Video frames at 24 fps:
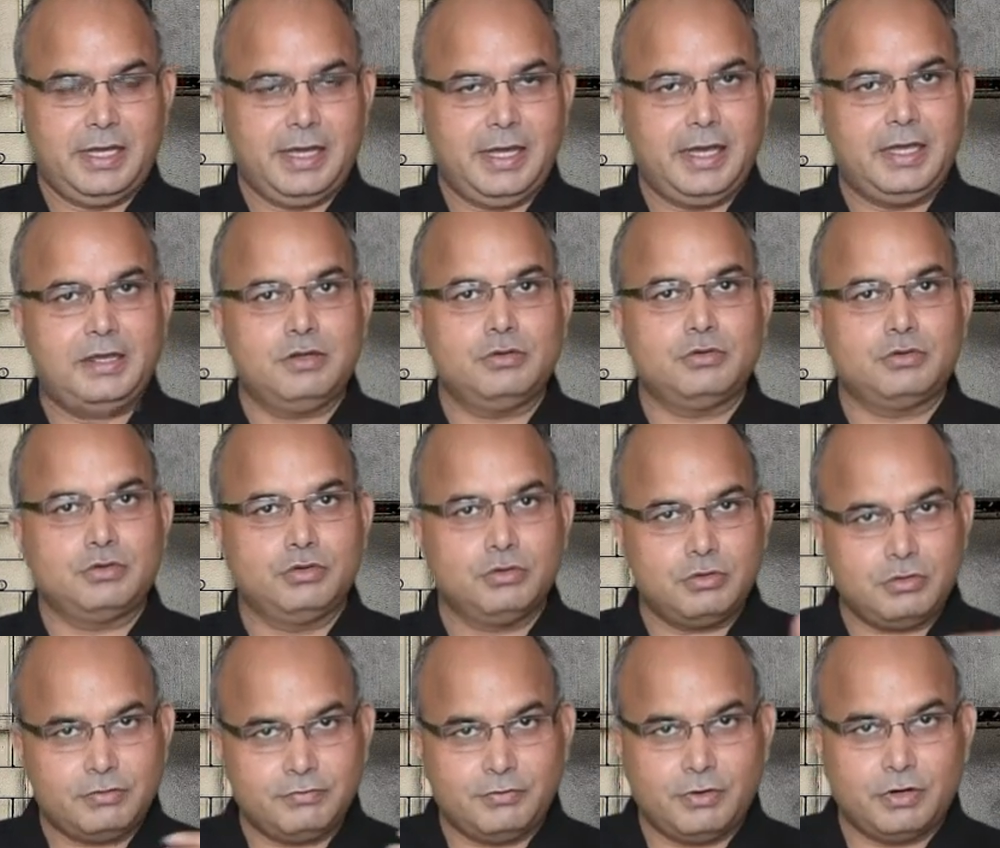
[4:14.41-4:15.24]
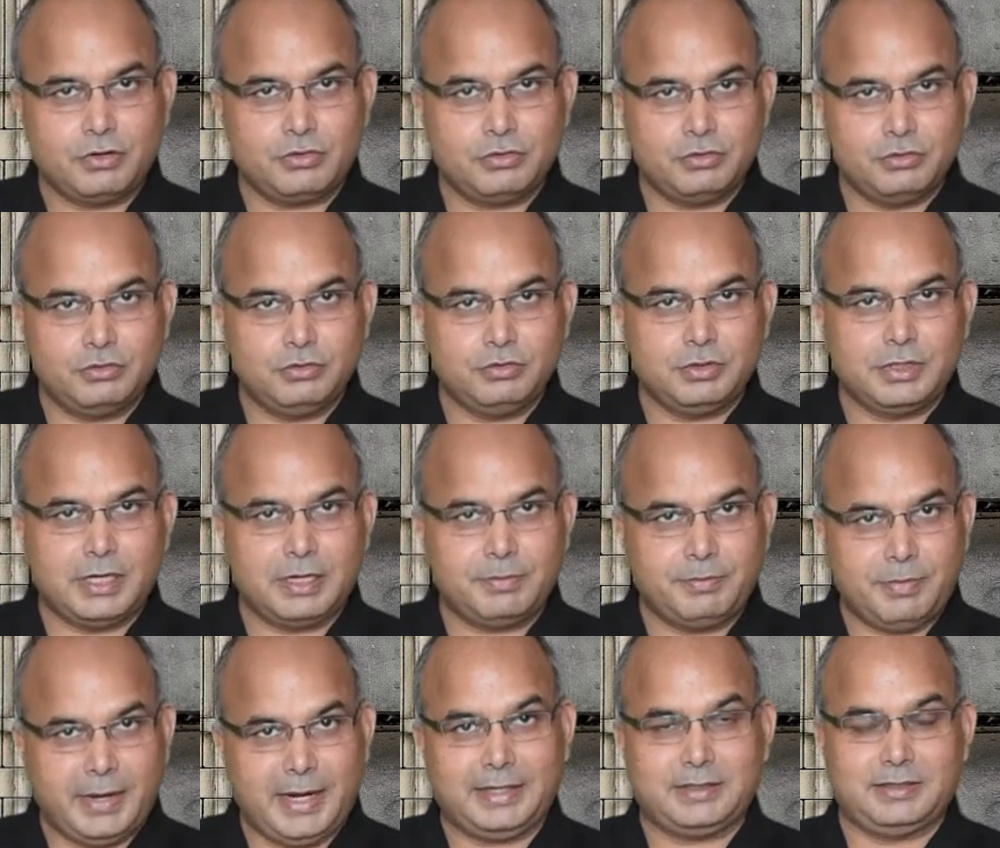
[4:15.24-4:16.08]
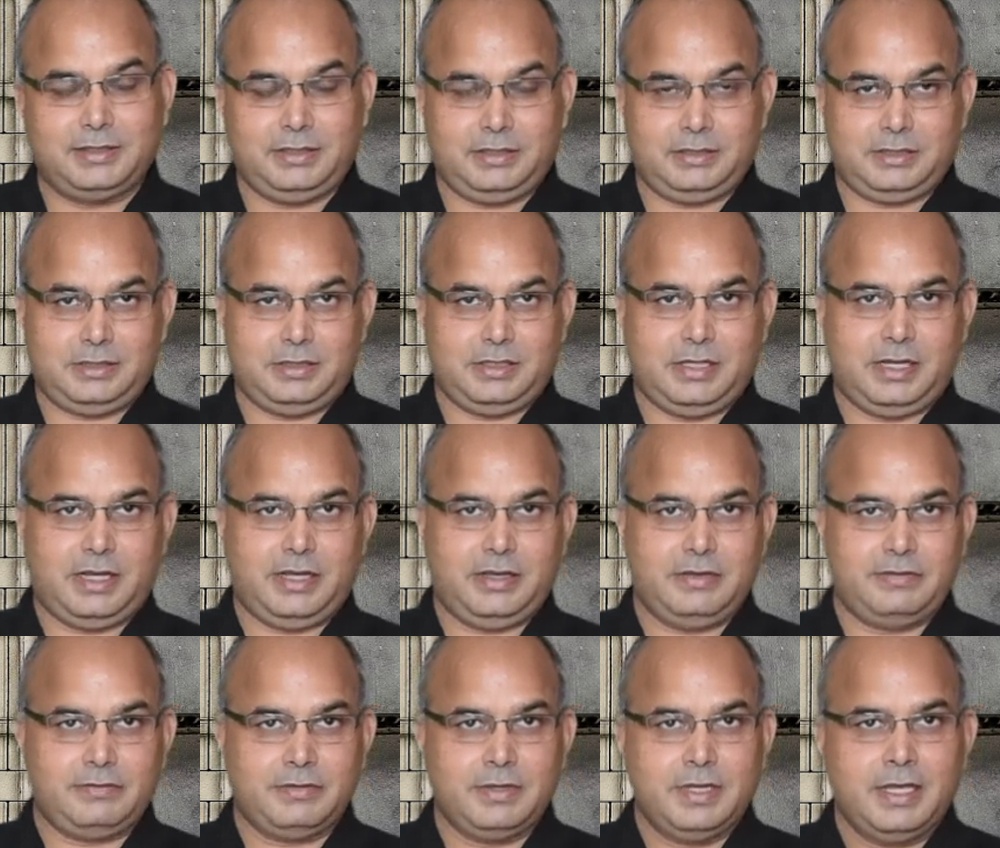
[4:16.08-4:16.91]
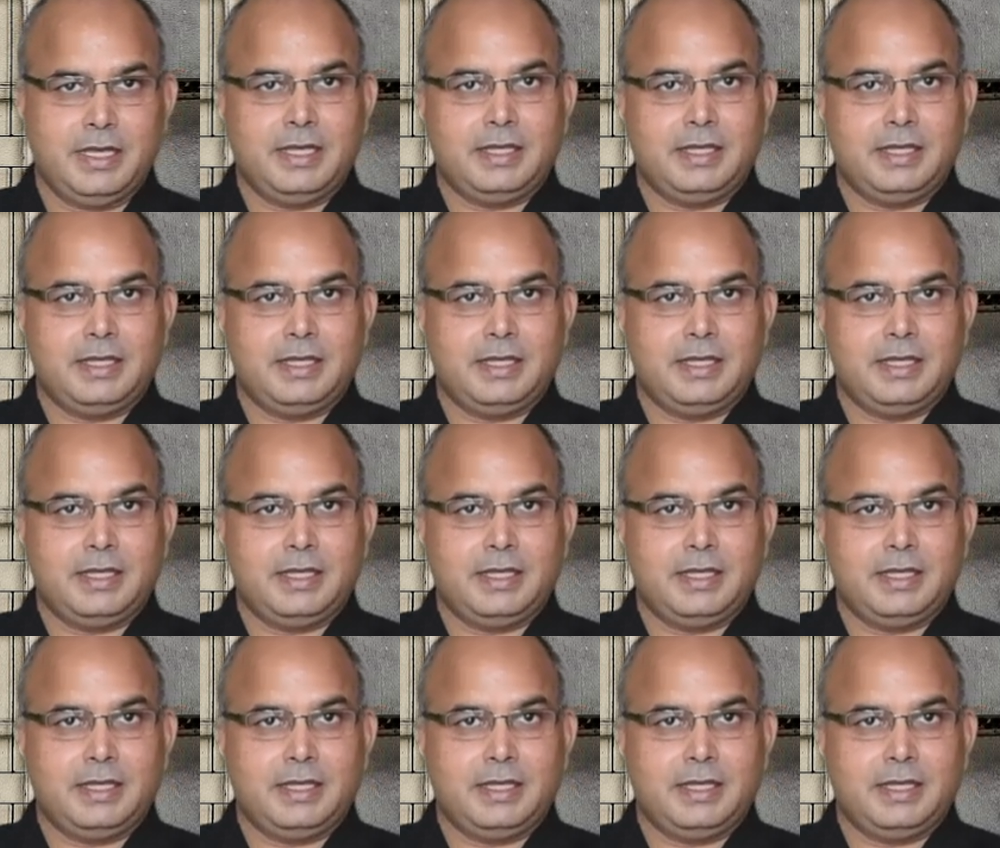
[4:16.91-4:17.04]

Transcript: and you don't want to do that bad things in life,